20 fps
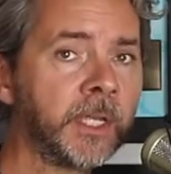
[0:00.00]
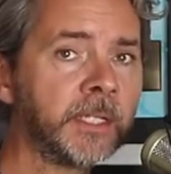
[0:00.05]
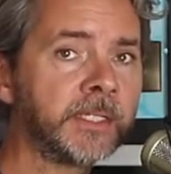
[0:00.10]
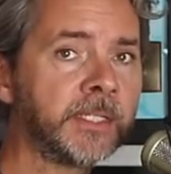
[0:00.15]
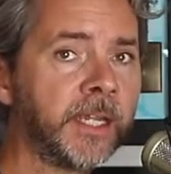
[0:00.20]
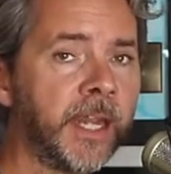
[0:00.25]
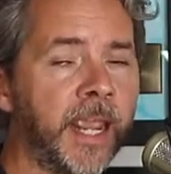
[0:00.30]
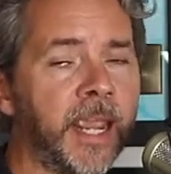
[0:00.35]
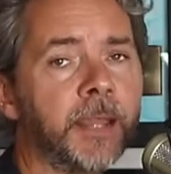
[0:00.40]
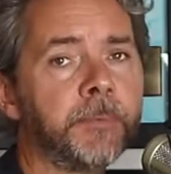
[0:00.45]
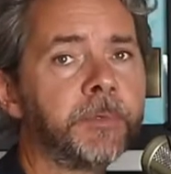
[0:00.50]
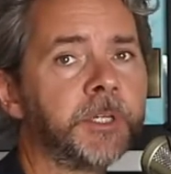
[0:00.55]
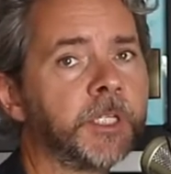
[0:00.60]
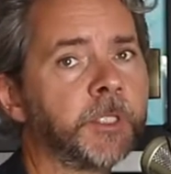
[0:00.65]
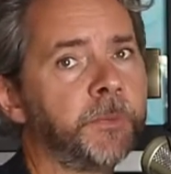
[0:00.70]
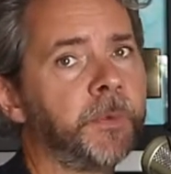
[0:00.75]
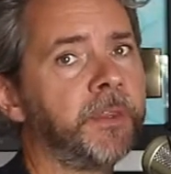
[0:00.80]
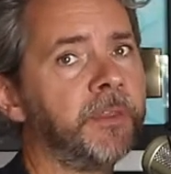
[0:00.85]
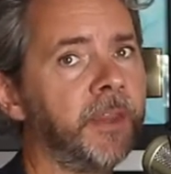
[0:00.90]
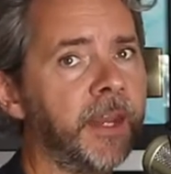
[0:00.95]
Today, I'm going to
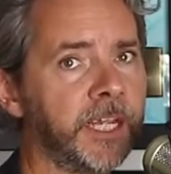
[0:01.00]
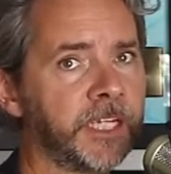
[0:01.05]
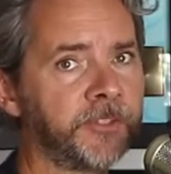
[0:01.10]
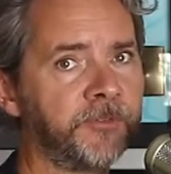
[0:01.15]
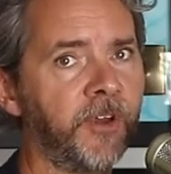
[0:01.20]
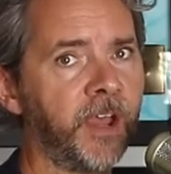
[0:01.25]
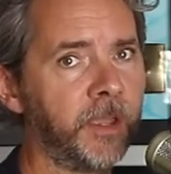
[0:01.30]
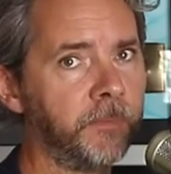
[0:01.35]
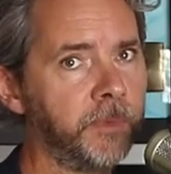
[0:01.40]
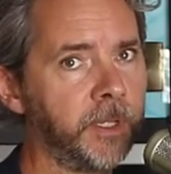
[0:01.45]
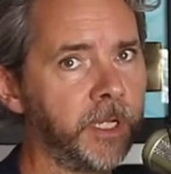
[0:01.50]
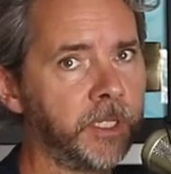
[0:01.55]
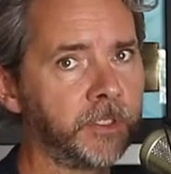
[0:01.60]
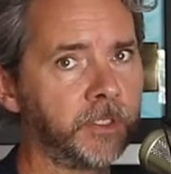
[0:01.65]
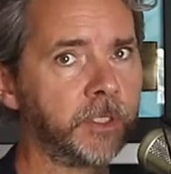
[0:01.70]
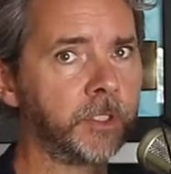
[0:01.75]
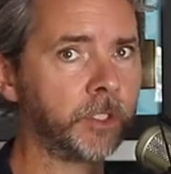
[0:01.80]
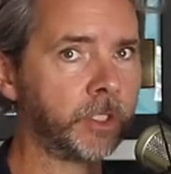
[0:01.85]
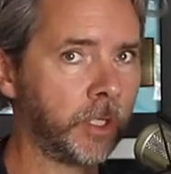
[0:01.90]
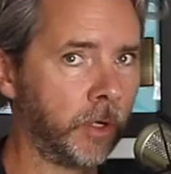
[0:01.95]
spend the next 5
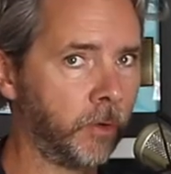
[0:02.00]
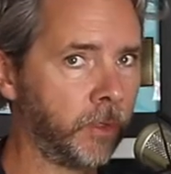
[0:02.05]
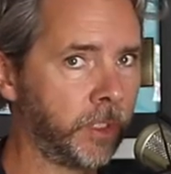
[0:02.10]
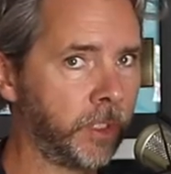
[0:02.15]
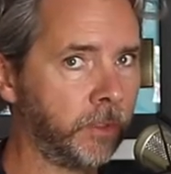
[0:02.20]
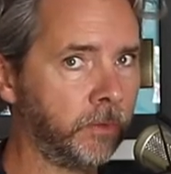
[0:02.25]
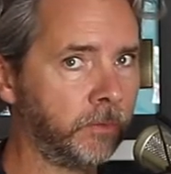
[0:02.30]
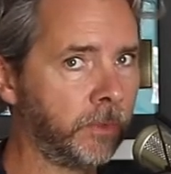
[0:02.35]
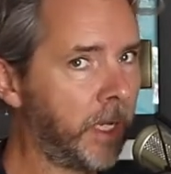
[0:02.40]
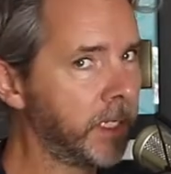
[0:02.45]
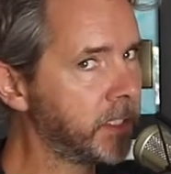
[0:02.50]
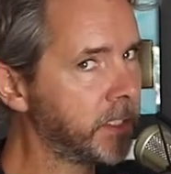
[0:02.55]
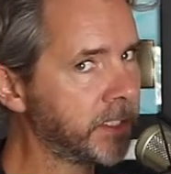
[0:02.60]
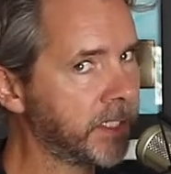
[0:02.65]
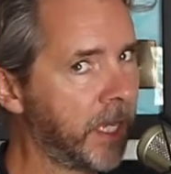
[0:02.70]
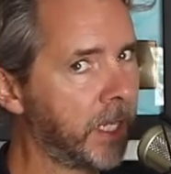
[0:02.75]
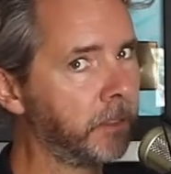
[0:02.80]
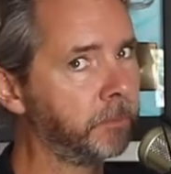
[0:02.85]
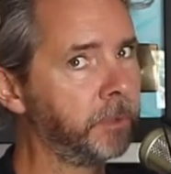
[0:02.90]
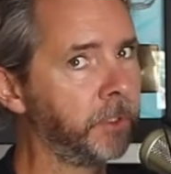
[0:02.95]
minutes showing you not
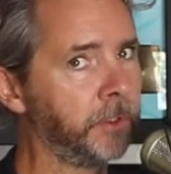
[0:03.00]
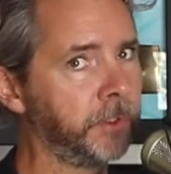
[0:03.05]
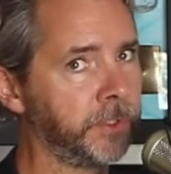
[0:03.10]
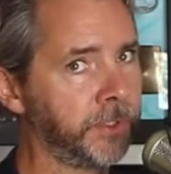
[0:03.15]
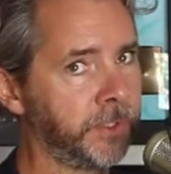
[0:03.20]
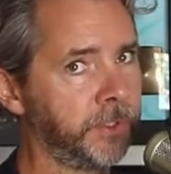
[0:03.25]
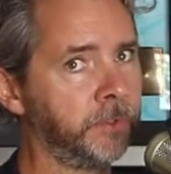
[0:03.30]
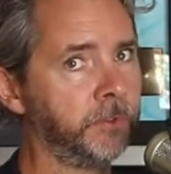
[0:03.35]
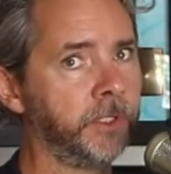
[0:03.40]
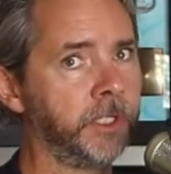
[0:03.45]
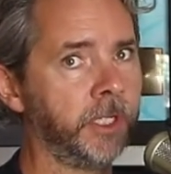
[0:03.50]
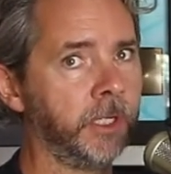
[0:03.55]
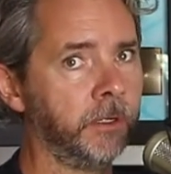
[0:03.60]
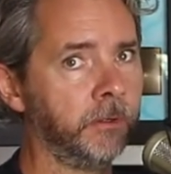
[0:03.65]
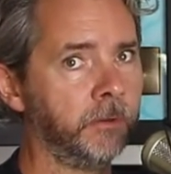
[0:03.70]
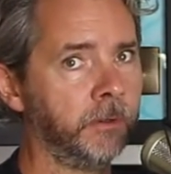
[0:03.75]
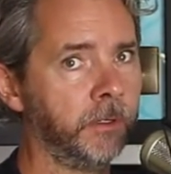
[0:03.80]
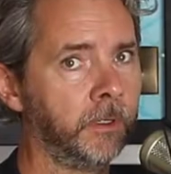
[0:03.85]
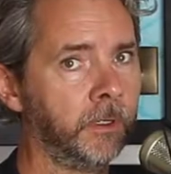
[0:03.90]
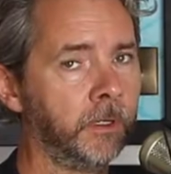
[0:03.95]
just how to build a studio,